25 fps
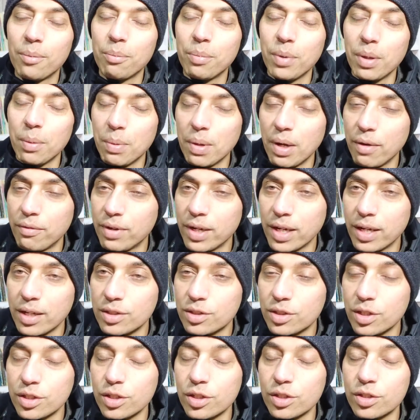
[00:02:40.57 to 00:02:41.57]
people have taken
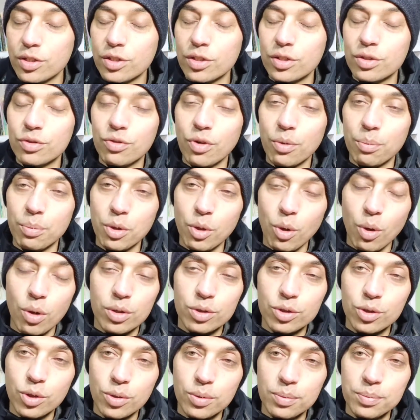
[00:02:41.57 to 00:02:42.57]
suggestions from you
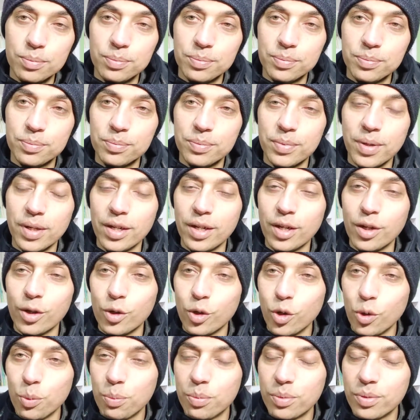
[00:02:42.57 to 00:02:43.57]
also in a
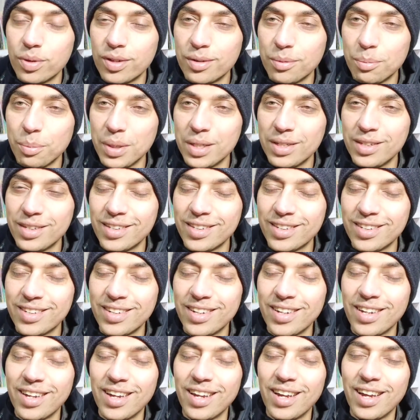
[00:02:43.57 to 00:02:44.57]
group meeting
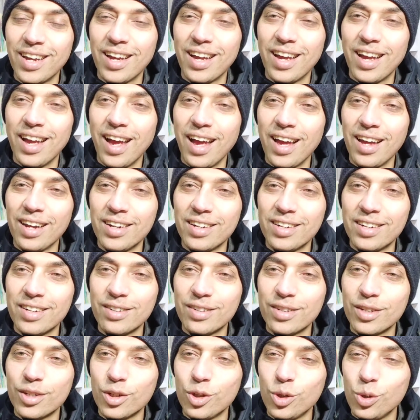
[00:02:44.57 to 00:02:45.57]
and
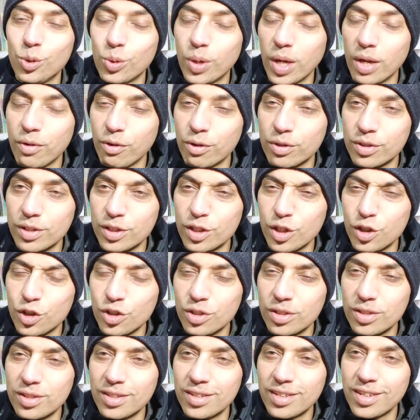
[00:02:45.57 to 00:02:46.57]
you gave a
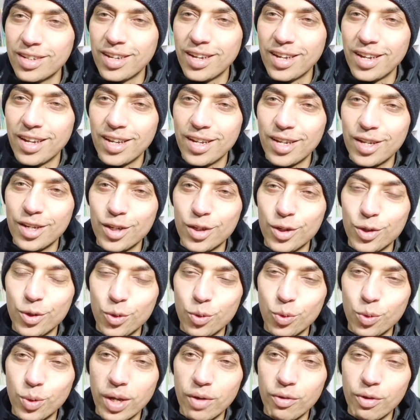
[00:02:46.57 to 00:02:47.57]
suggestion
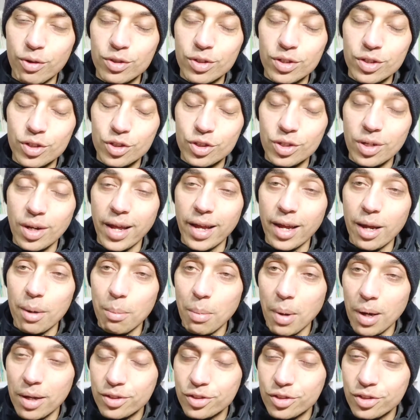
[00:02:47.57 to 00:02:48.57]
you gave a suggestion like a
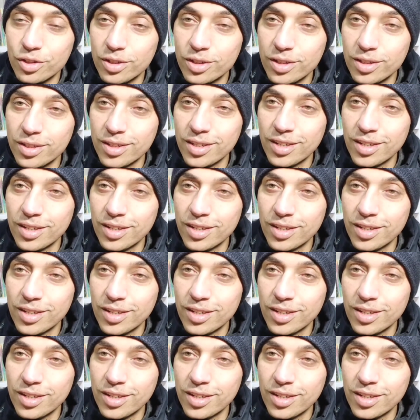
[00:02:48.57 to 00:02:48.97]
master